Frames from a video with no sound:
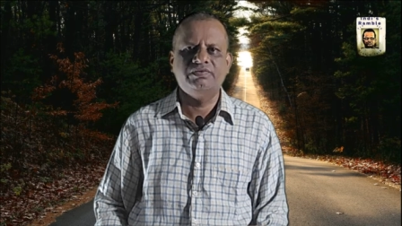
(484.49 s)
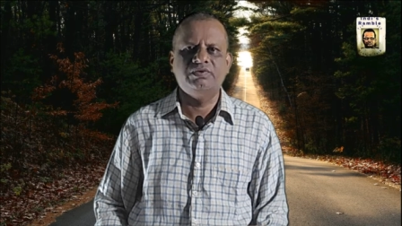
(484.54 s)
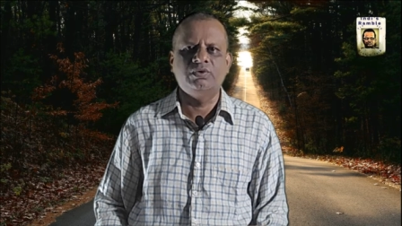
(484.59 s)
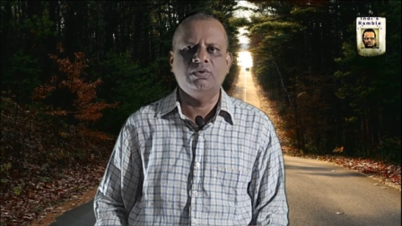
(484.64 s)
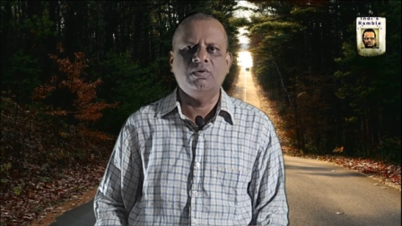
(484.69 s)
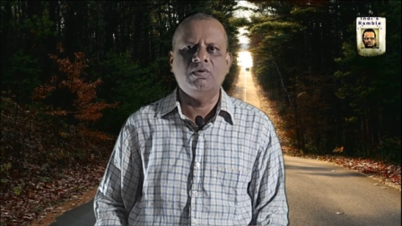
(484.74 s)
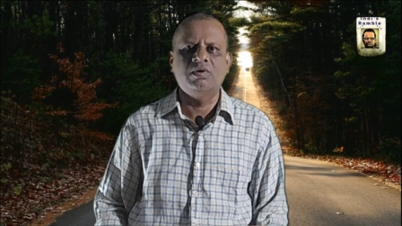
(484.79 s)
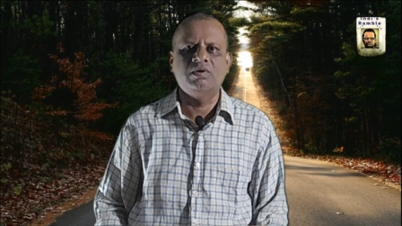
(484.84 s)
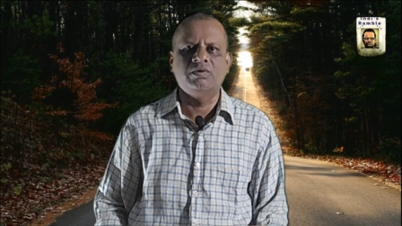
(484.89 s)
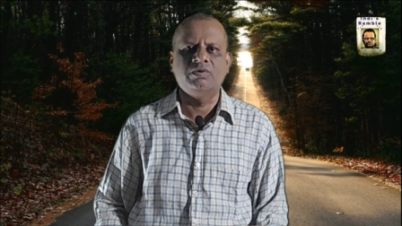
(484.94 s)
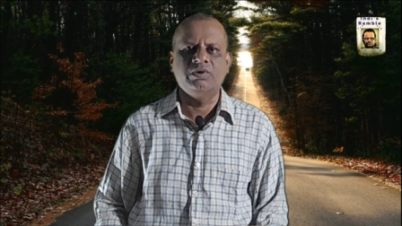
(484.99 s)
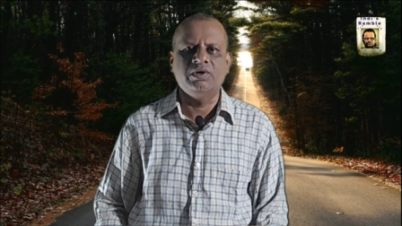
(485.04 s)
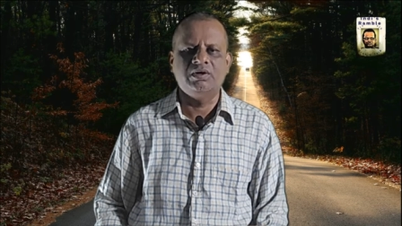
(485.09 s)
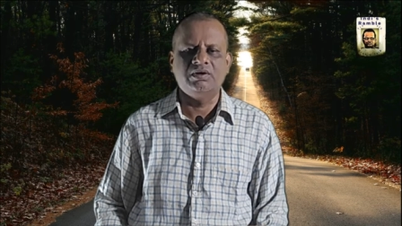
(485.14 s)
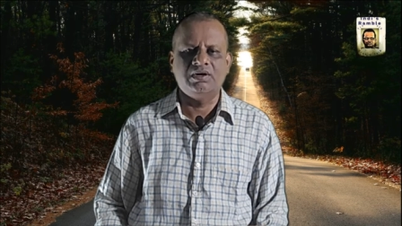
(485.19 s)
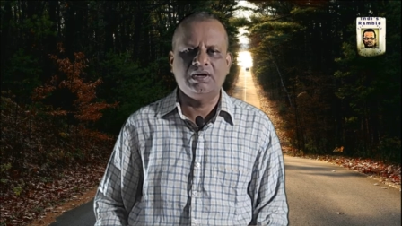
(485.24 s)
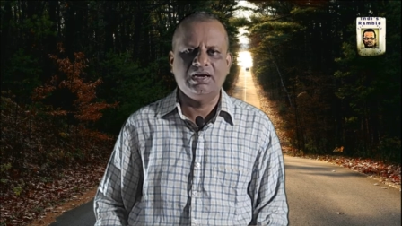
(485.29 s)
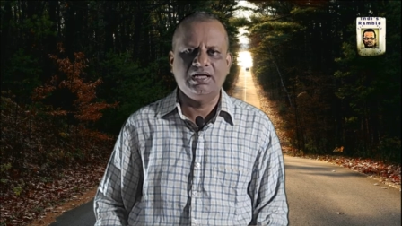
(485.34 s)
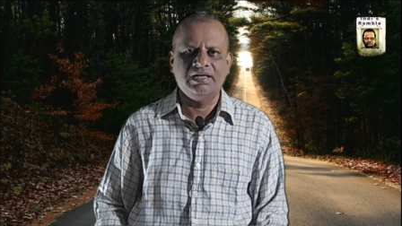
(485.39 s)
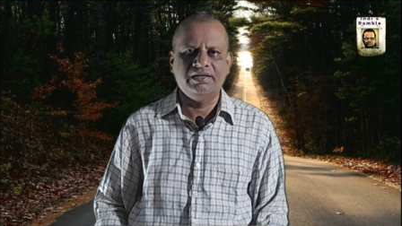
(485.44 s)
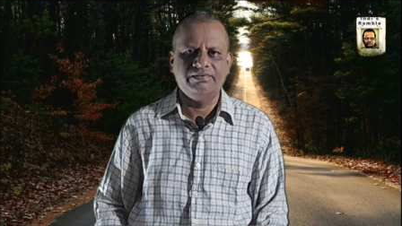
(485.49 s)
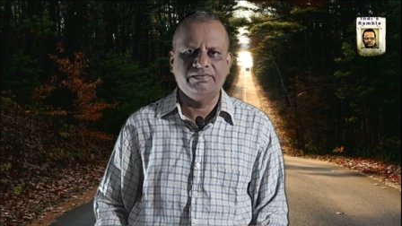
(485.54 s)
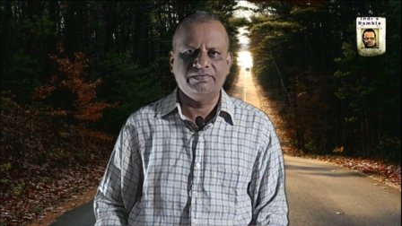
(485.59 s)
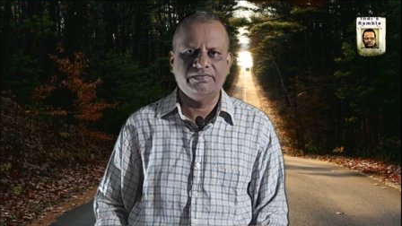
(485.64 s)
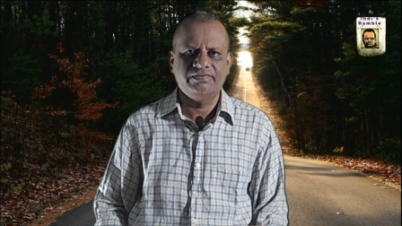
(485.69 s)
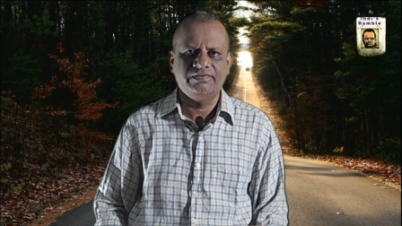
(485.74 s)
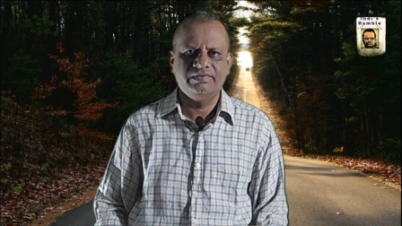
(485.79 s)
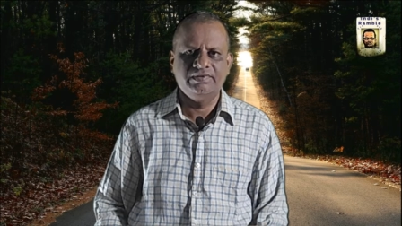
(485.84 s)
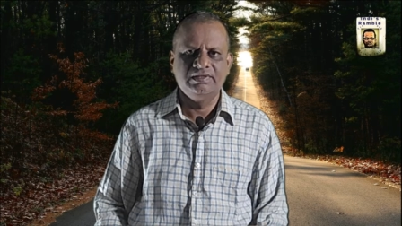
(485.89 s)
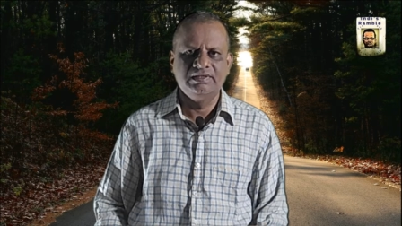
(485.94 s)
throughout your life.
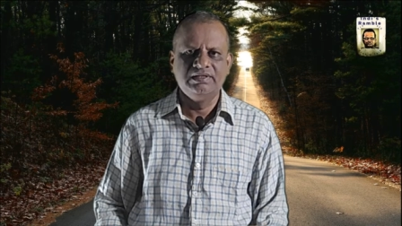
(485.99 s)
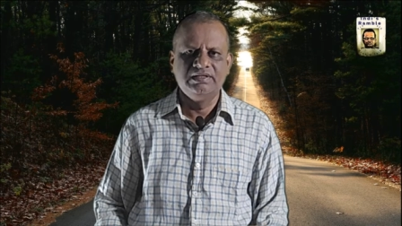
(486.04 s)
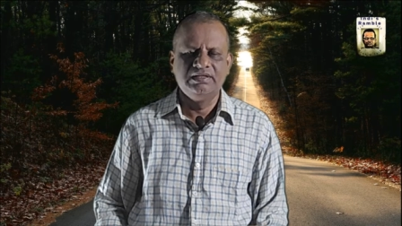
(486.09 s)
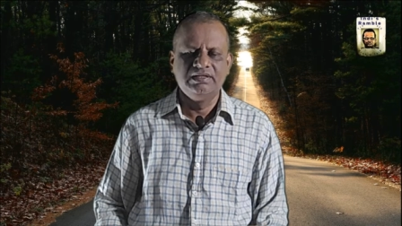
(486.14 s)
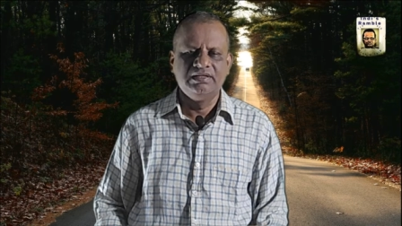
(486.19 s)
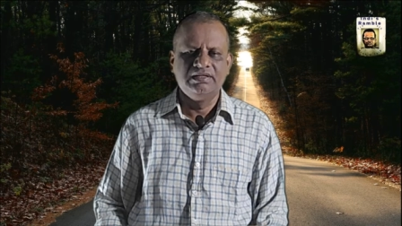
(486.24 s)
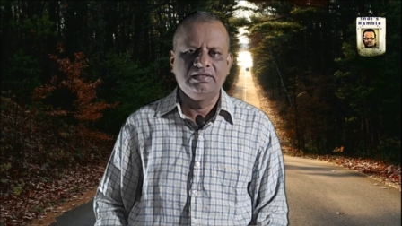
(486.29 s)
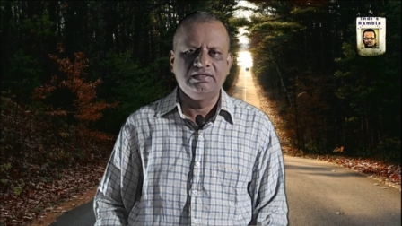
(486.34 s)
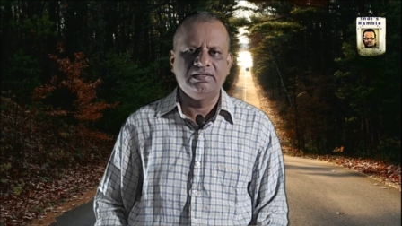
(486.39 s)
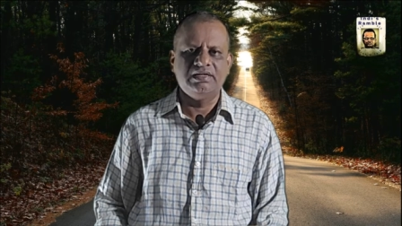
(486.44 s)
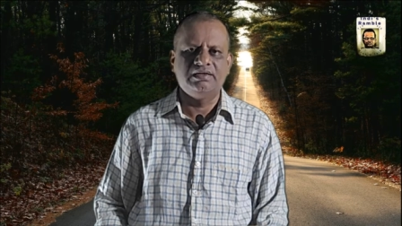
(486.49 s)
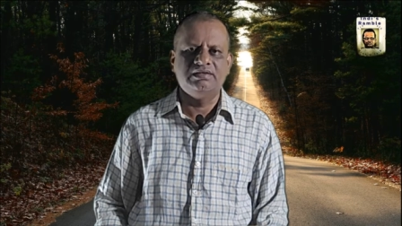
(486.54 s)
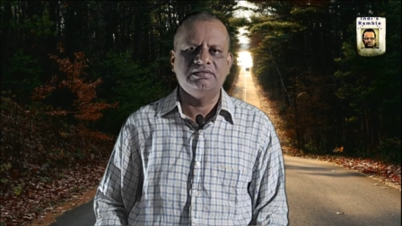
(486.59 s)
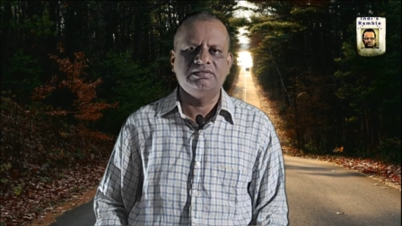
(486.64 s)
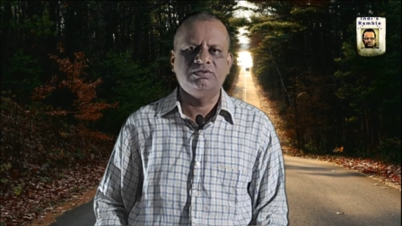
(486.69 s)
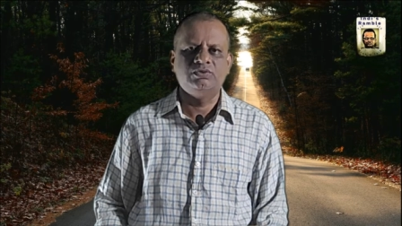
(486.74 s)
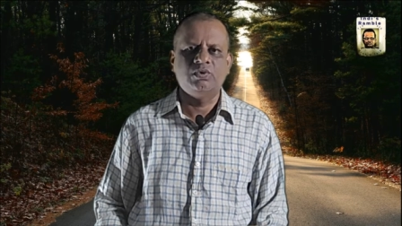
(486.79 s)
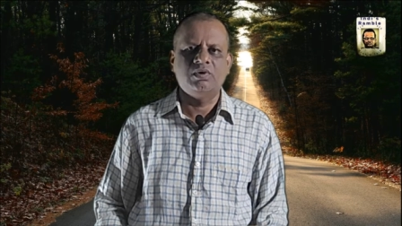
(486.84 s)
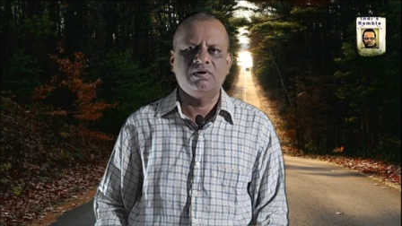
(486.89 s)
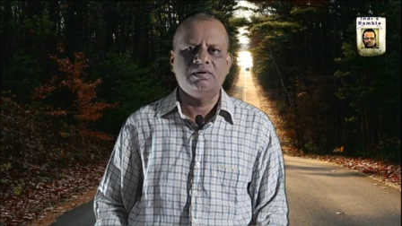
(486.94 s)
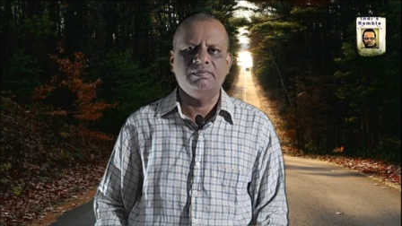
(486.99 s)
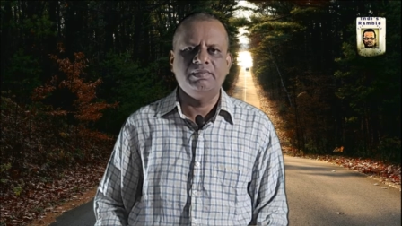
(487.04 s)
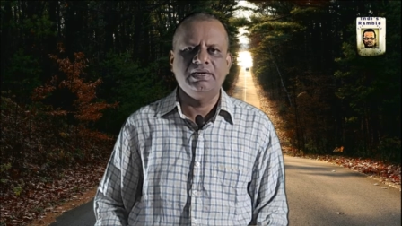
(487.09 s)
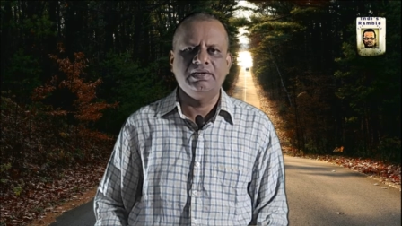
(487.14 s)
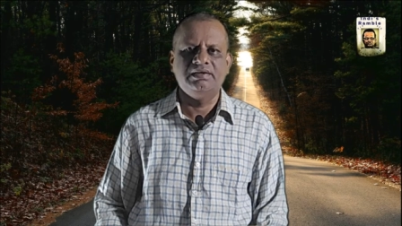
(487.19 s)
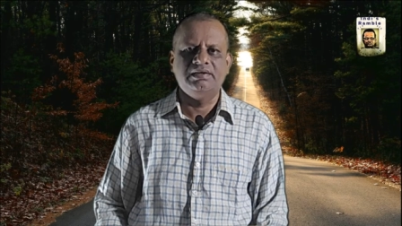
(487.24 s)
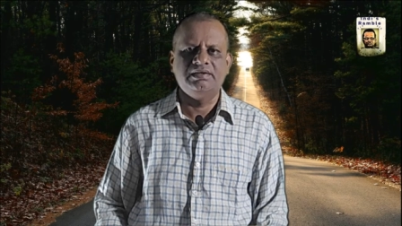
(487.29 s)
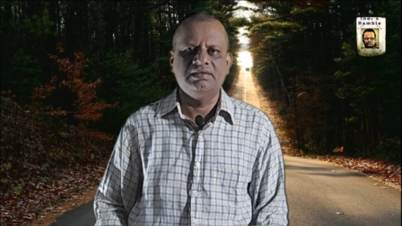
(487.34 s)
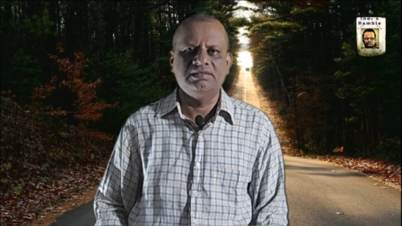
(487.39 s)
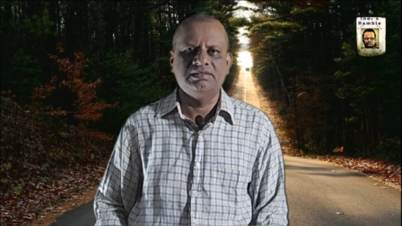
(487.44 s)
That is what
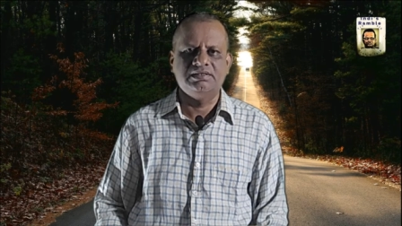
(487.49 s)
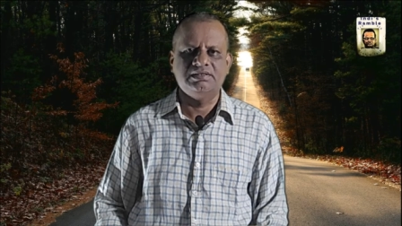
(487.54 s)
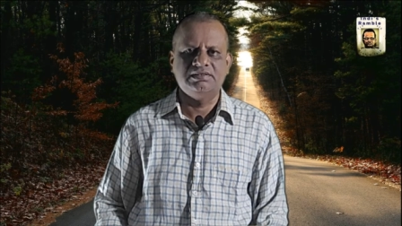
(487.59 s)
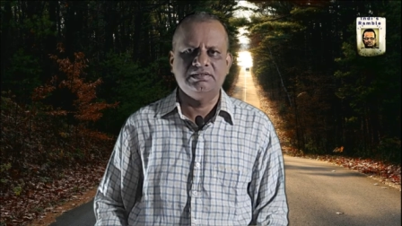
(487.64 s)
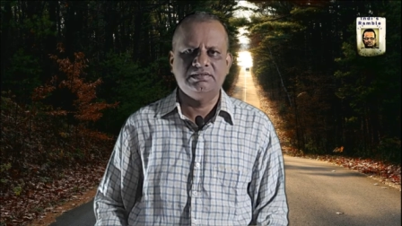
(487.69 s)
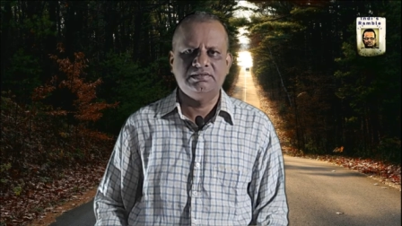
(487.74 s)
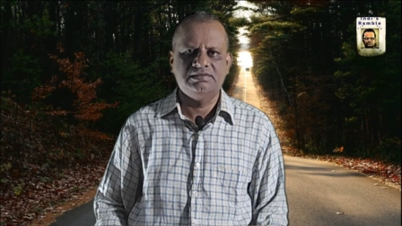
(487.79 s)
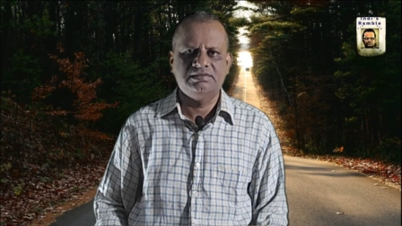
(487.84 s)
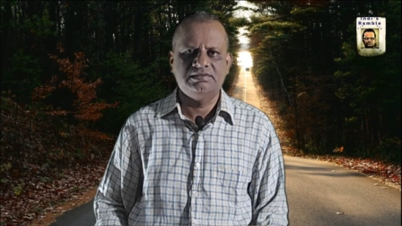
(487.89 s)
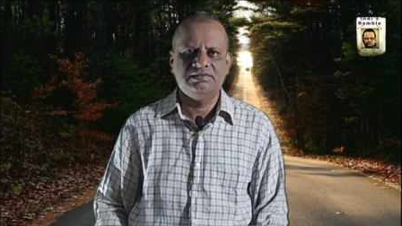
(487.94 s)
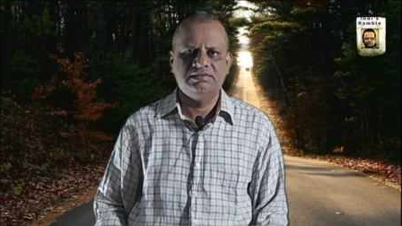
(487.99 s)
meditation is.